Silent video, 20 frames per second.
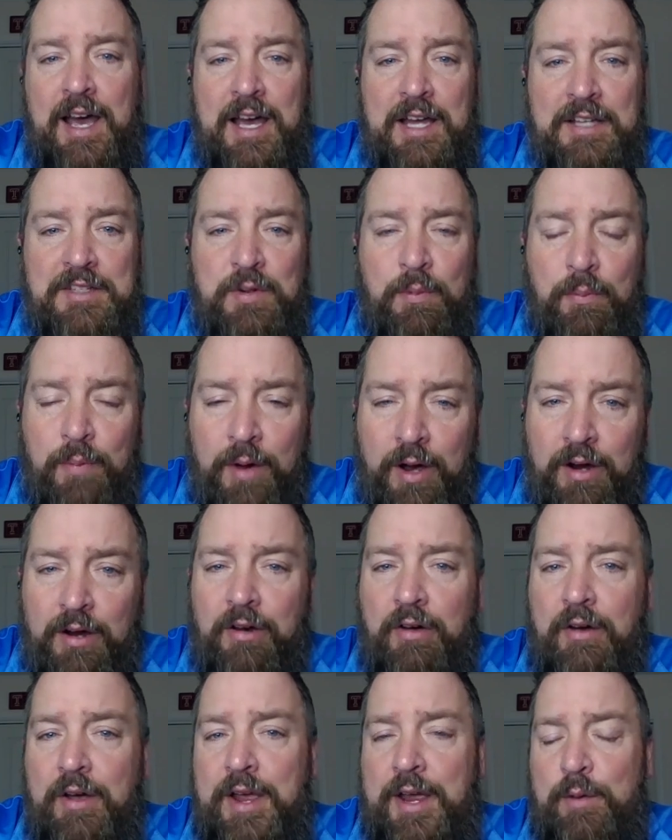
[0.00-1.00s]

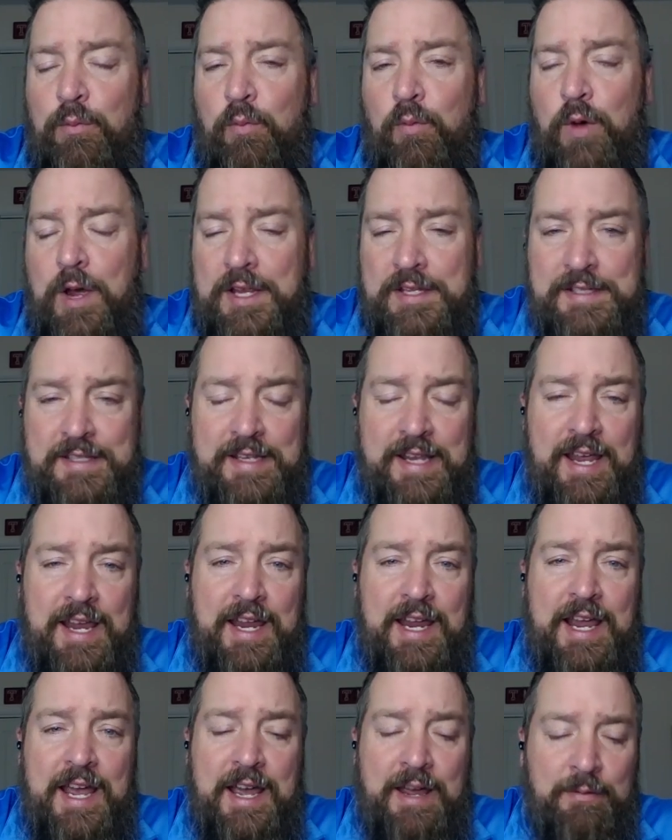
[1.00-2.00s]
Tomorrow and
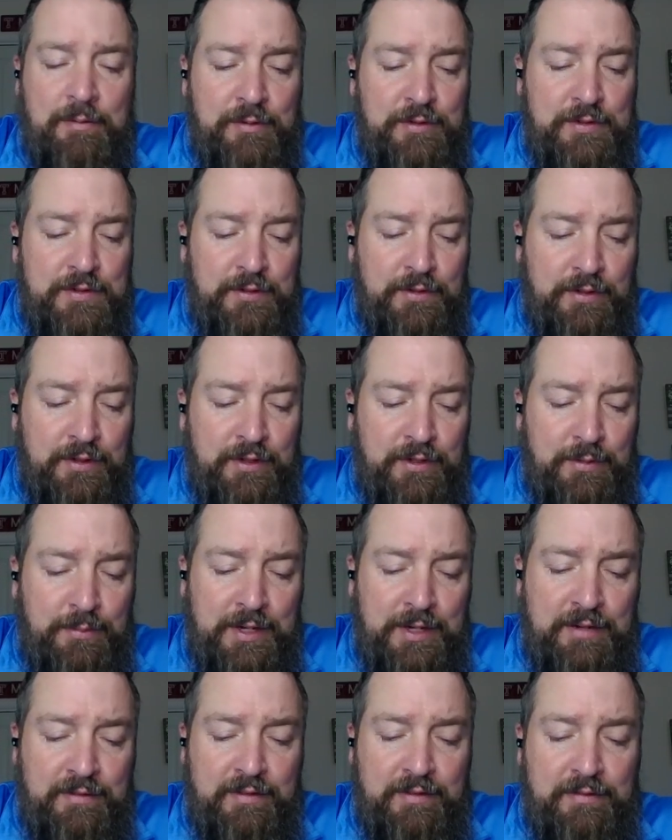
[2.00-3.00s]
Wednesday, I will do a little
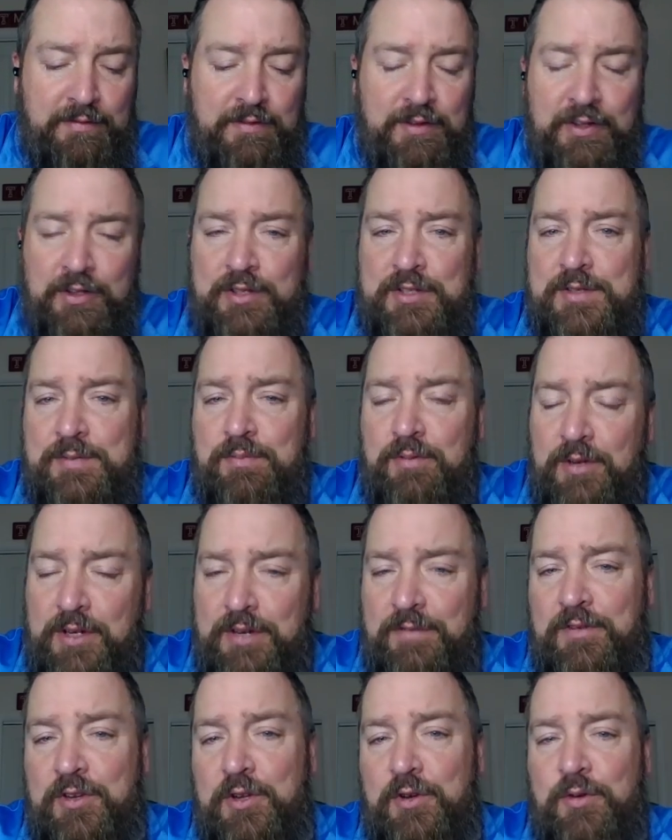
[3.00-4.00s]
bit of a Phillies
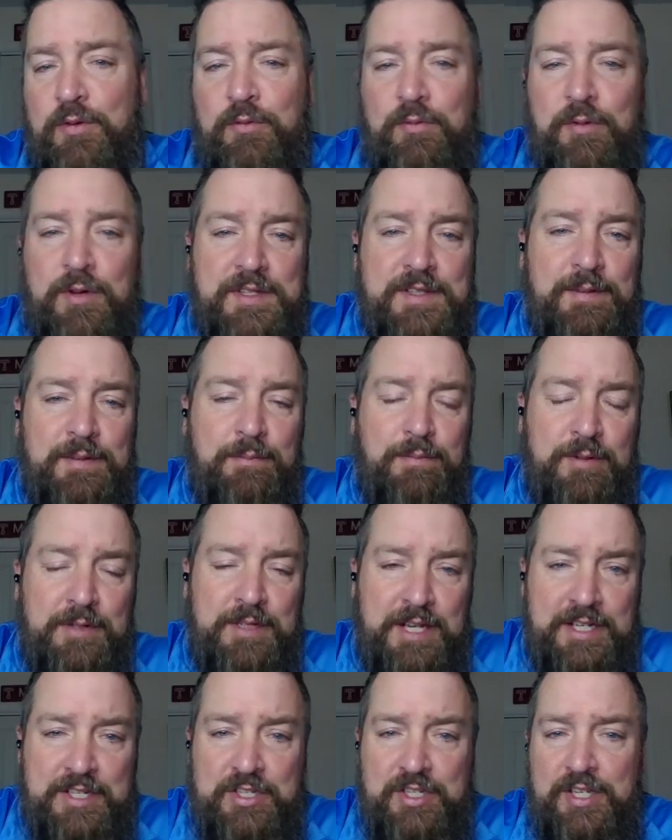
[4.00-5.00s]
preview with some
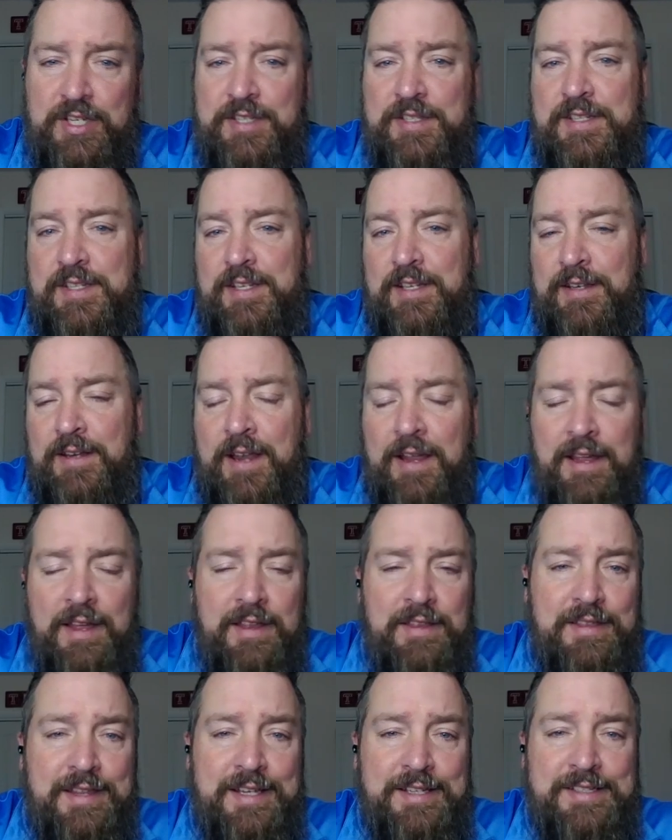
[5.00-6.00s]
predictions and
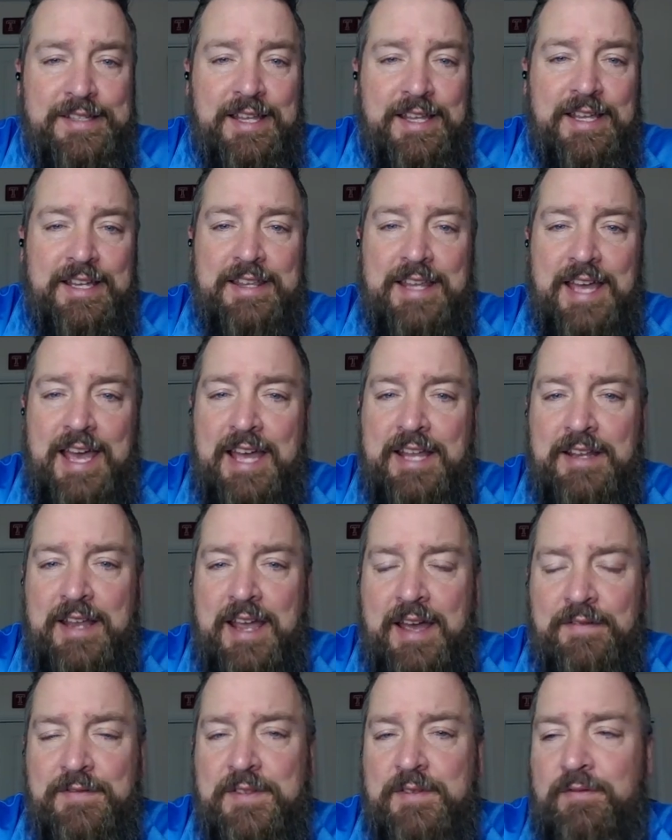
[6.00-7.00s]
things like that.
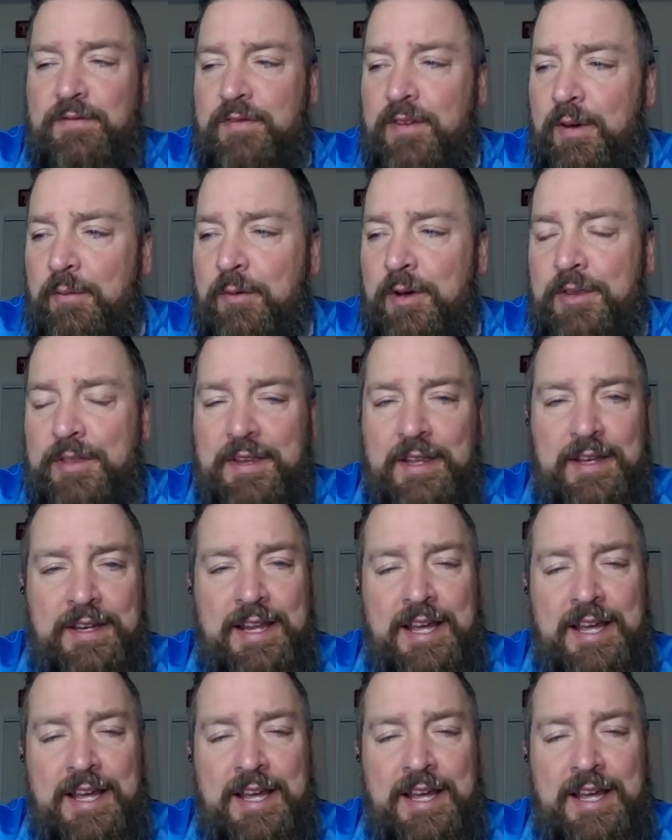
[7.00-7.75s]
Have some fun with it.